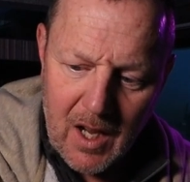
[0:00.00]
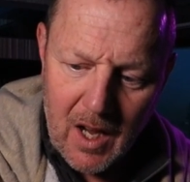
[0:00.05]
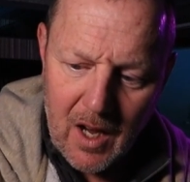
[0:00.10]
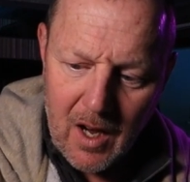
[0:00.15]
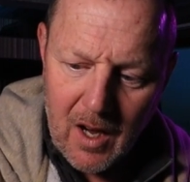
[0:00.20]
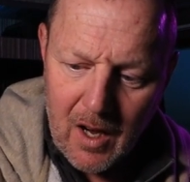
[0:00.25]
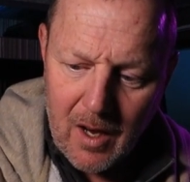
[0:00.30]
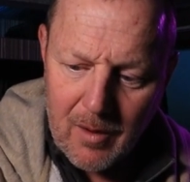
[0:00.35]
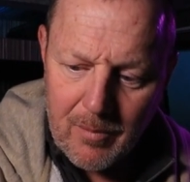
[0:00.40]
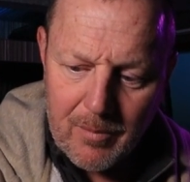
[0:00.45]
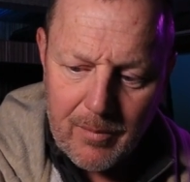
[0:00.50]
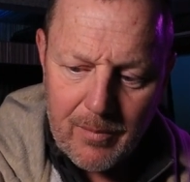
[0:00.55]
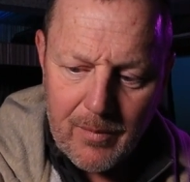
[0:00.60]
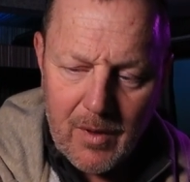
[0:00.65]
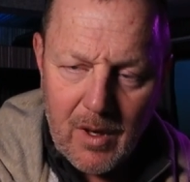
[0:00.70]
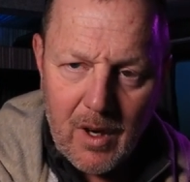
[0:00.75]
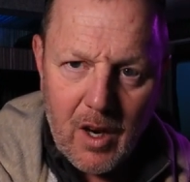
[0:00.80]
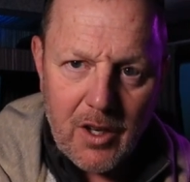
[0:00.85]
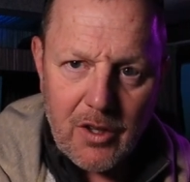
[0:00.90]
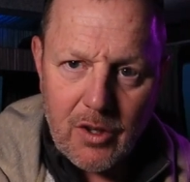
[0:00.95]

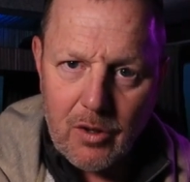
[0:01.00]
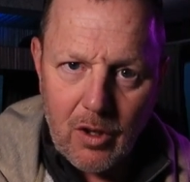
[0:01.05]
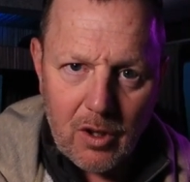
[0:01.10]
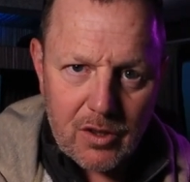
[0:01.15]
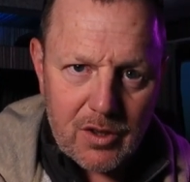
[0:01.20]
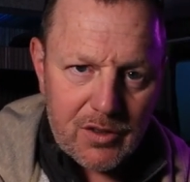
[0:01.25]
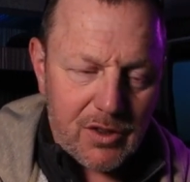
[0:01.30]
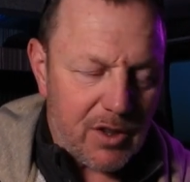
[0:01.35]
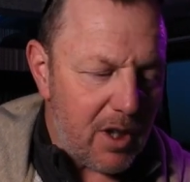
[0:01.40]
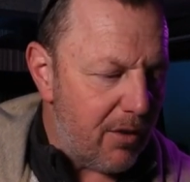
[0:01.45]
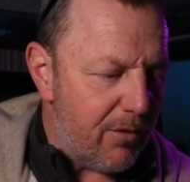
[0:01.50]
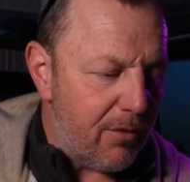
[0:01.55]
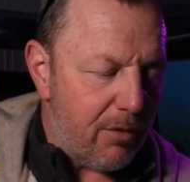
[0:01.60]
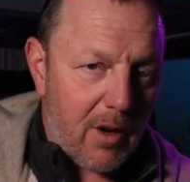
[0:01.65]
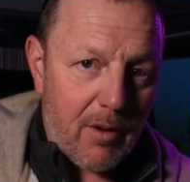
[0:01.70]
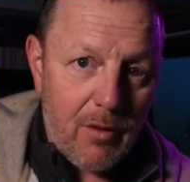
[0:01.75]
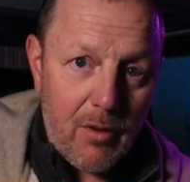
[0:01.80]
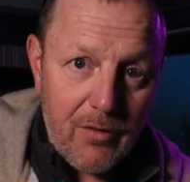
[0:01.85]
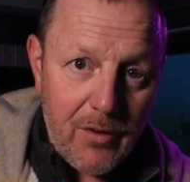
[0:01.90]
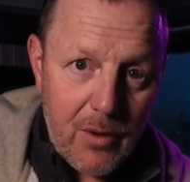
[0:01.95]
I do lots of stuff
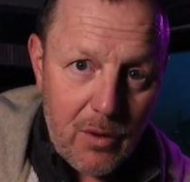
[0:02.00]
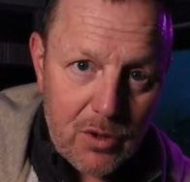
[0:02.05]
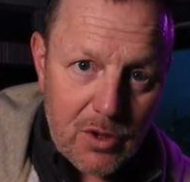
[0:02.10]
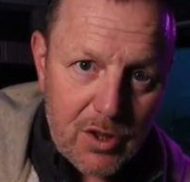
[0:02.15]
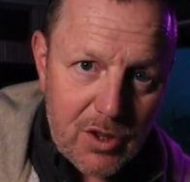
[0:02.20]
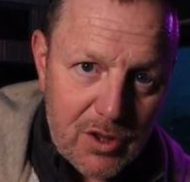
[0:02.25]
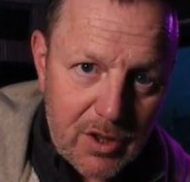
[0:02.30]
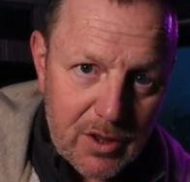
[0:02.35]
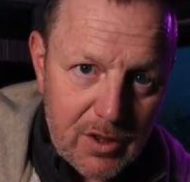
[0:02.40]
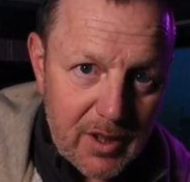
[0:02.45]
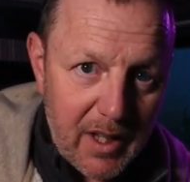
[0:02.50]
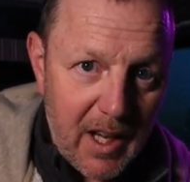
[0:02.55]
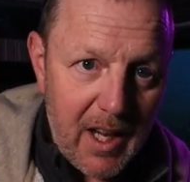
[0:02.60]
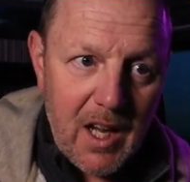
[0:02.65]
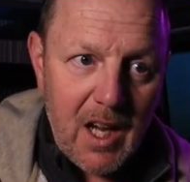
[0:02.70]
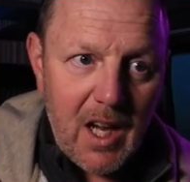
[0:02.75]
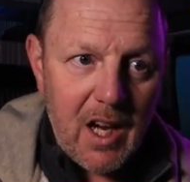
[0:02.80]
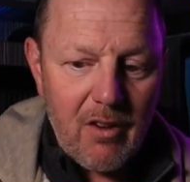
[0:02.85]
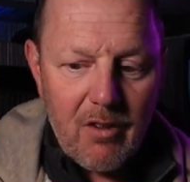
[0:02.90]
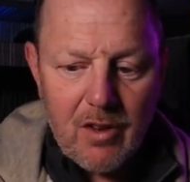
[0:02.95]
for other filters and
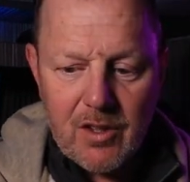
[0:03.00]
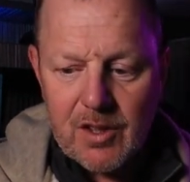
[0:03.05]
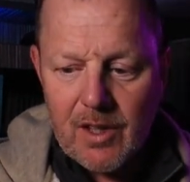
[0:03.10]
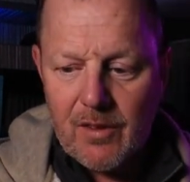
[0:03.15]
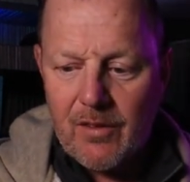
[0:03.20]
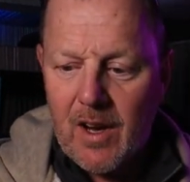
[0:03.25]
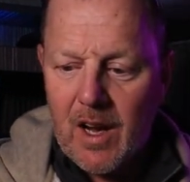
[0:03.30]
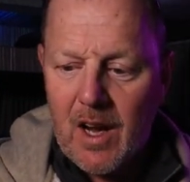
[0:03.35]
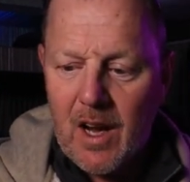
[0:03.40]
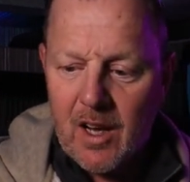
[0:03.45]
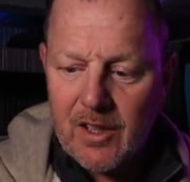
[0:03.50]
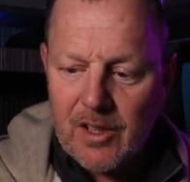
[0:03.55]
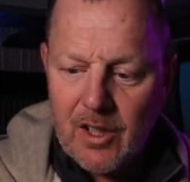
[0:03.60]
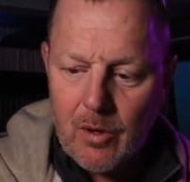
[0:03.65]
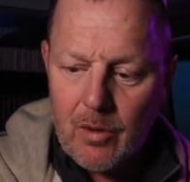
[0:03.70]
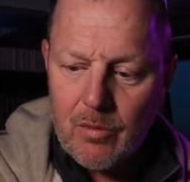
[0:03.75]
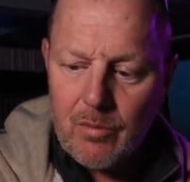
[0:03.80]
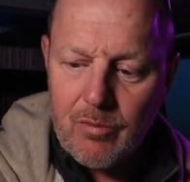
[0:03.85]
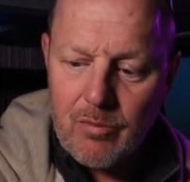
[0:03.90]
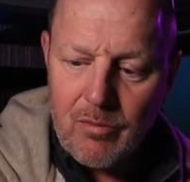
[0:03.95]
gear and stuff like that. I
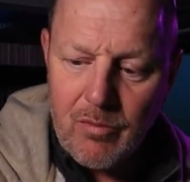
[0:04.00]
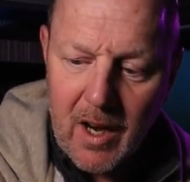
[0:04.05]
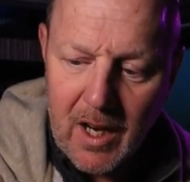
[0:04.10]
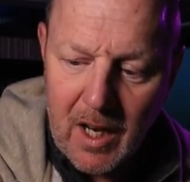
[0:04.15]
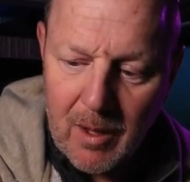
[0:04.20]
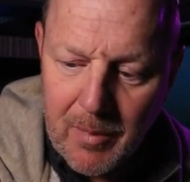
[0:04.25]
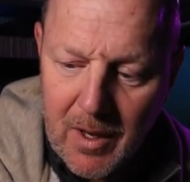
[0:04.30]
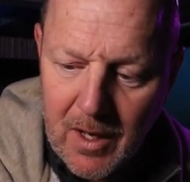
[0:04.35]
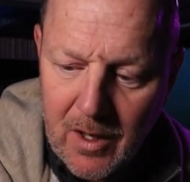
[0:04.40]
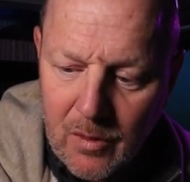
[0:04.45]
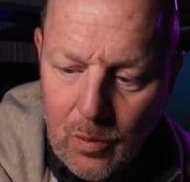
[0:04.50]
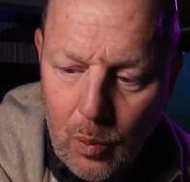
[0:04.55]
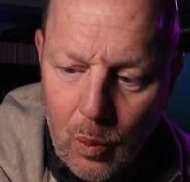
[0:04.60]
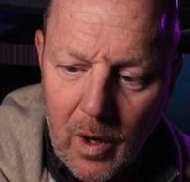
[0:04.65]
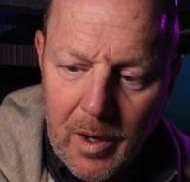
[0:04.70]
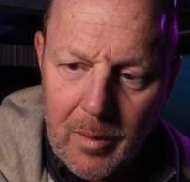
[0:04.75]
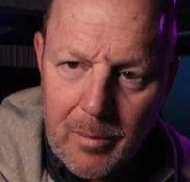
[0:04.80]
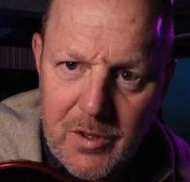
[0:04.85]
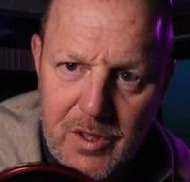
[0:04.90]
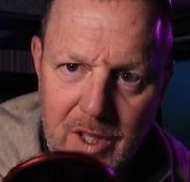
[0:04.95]
don't recommend
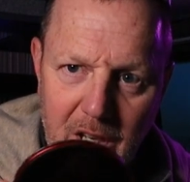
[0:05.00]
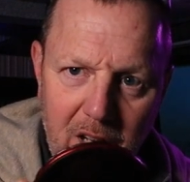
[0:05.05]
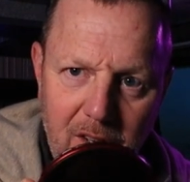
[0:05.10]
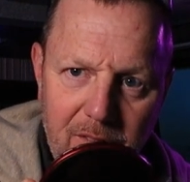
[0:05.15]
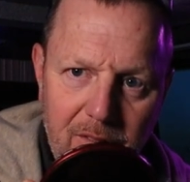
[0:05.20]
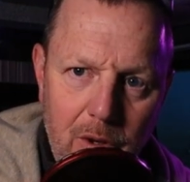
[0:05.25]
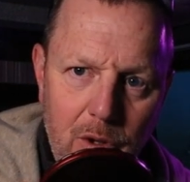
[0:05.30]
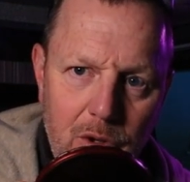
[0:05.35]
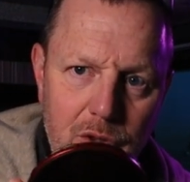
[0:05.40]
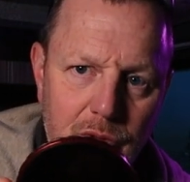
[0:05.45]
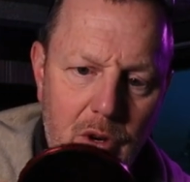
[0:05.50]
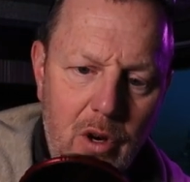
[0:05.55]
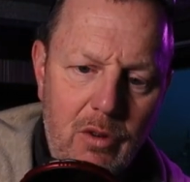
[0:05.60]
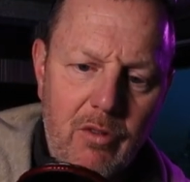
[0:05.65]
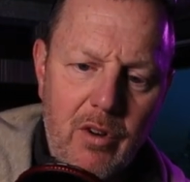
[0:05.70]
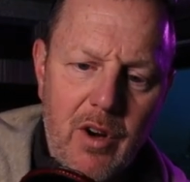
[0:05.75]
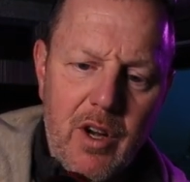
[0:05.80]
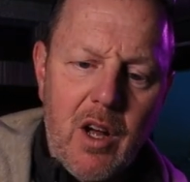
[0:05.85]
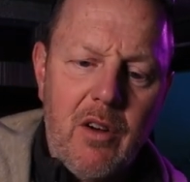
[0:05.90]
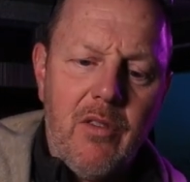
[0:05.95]
one particular filter
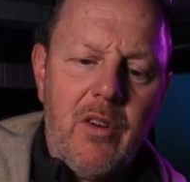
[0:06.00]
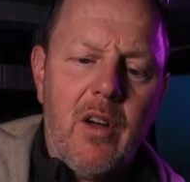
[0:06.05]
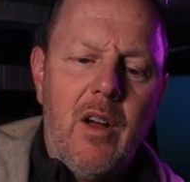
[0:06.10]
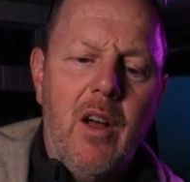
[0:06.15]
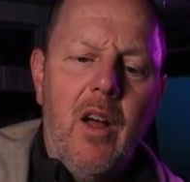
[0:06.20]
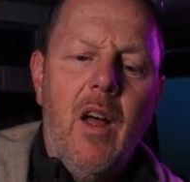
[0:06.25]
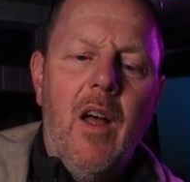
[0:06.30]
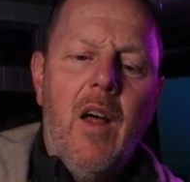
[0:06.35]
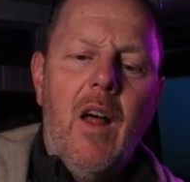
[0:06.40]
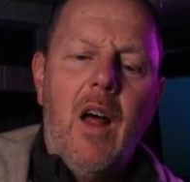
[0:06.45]
over another.